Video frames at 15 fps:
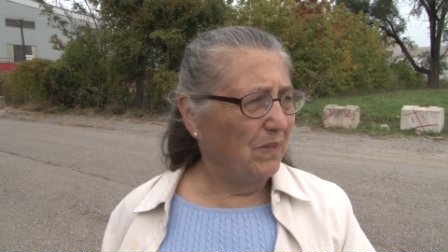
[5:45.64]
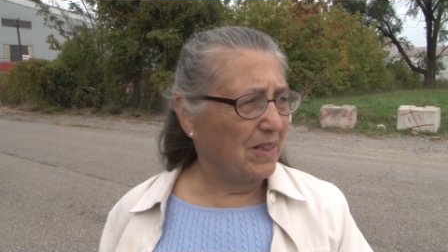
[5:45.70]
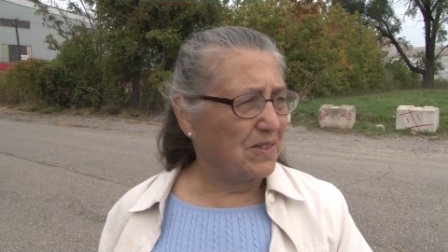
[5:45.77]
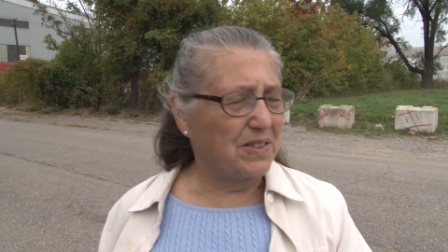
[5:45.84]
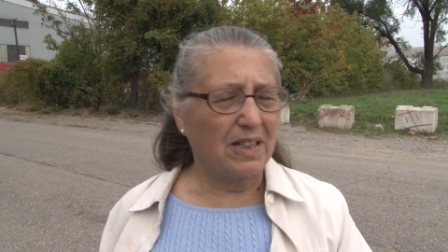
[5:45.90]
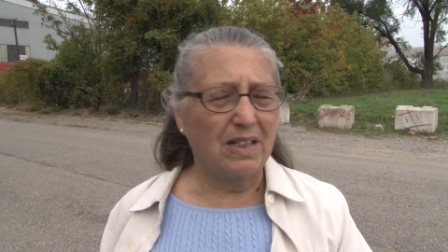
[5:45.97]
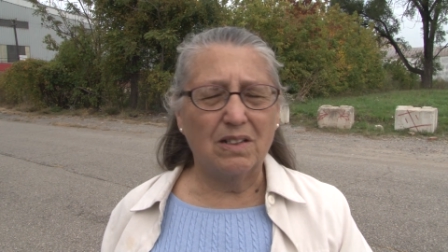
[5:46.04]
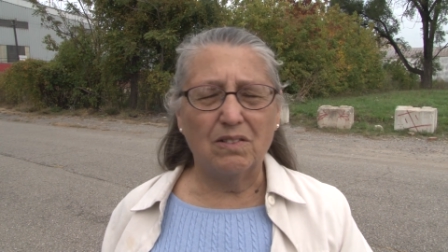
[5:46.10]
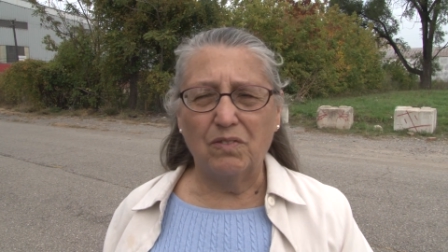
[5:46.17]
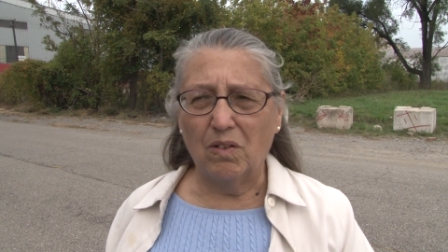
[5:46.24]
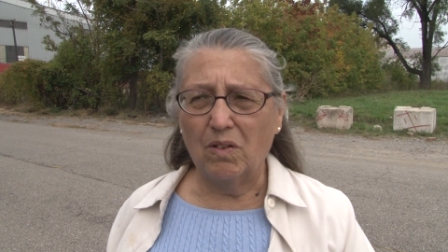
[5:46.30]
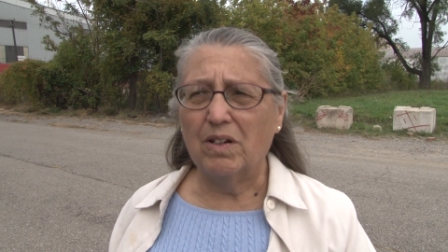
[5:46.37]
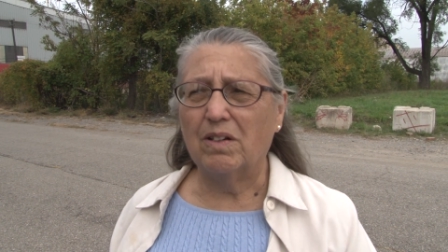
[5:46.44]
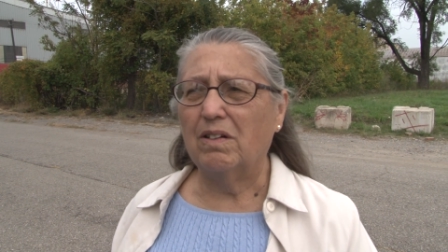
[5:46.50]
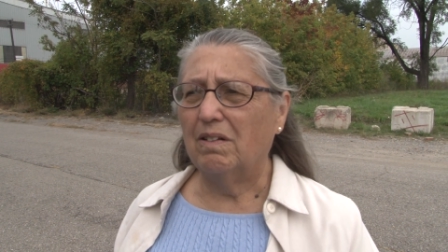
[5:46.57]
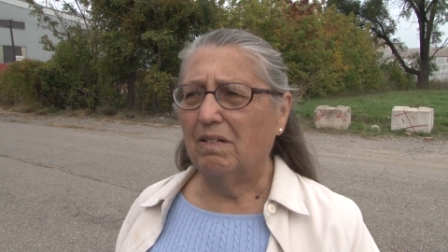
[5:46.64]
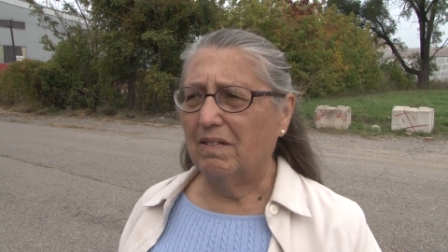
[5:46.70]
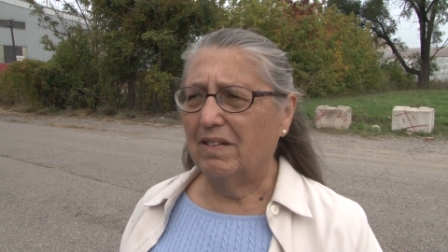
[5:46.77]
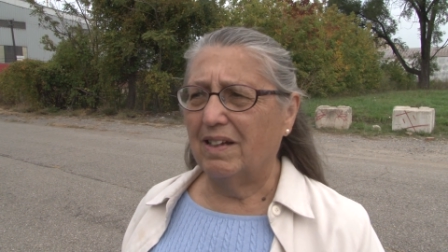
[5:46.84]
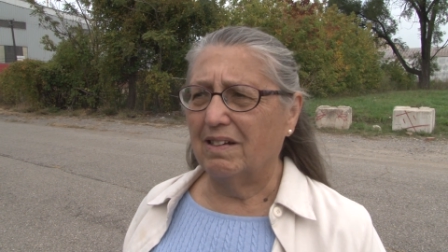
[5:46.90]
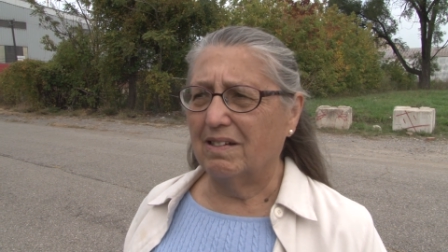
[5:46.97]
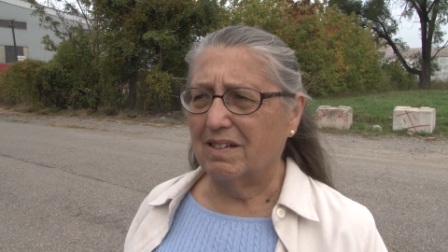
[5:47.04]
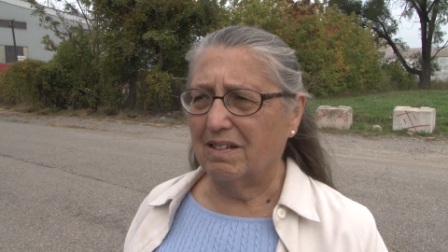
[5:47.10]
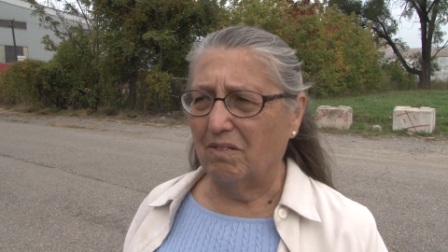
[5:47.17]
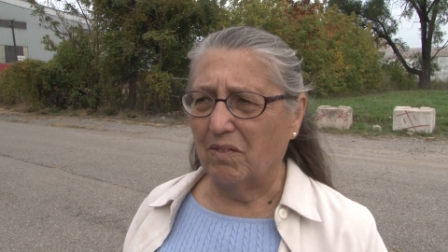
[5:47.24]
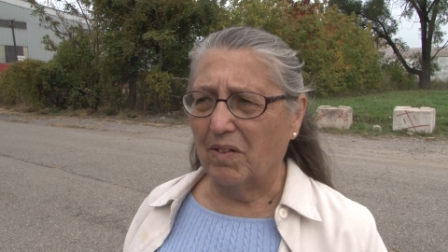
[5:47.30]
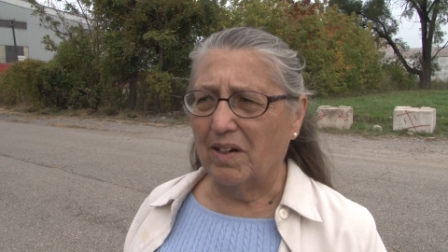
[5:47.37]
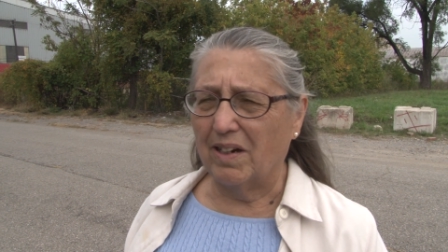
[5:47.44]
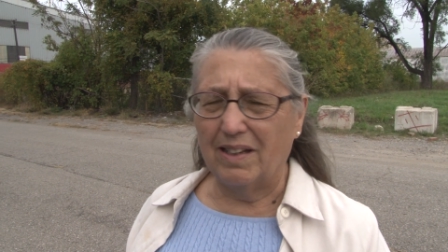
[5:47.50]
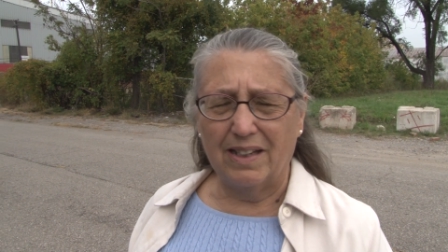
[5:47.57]
executive order, that
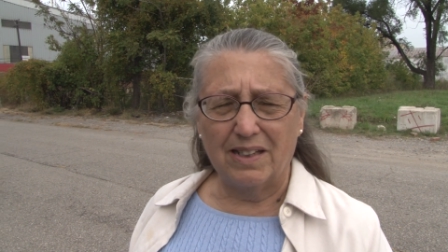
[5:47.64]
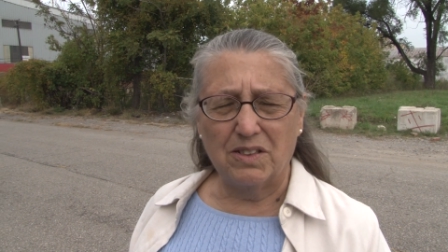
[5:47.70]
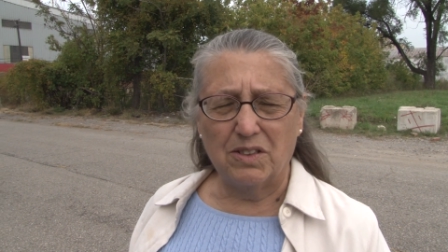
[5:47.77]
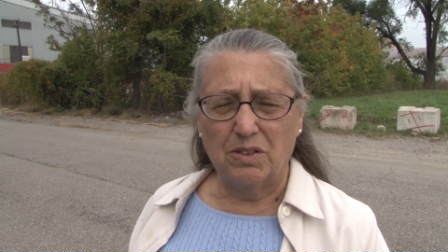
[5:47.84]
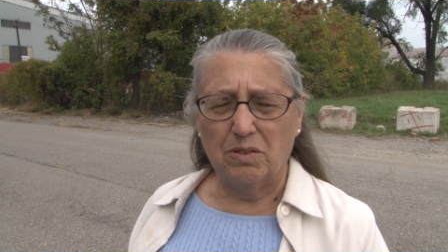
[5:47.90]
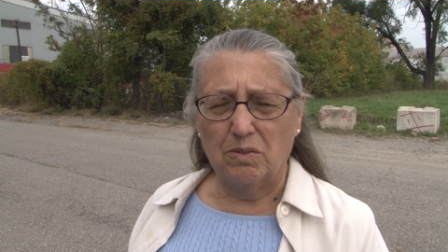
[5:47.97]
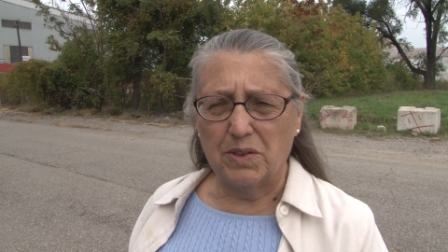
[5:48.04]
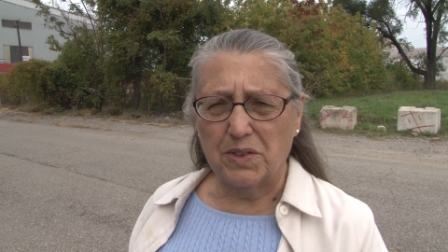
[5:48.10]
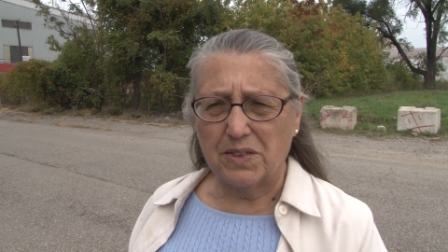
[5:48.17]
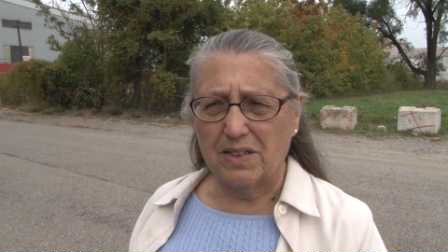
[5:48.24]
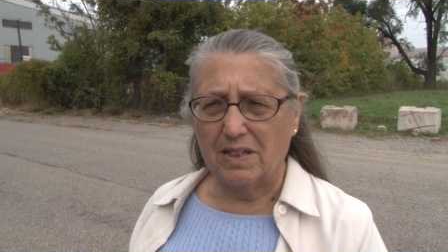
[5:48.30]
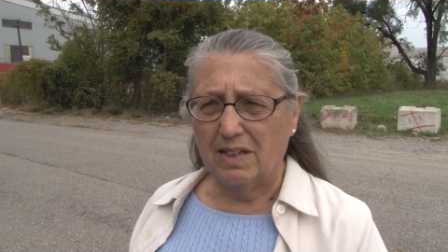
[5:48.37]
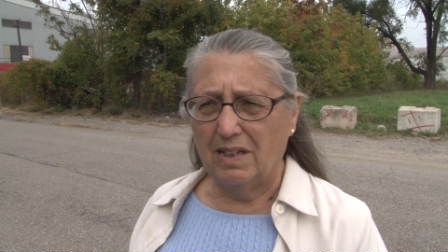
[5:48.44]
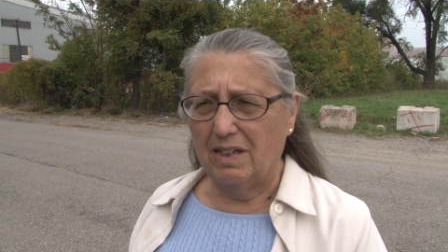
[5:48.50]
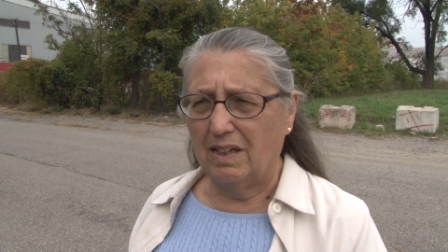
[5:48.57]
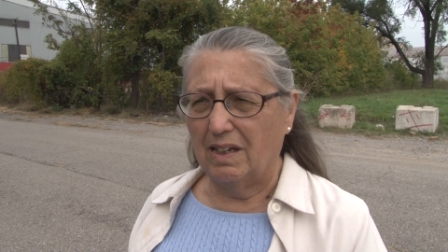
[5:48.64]
what it led to was the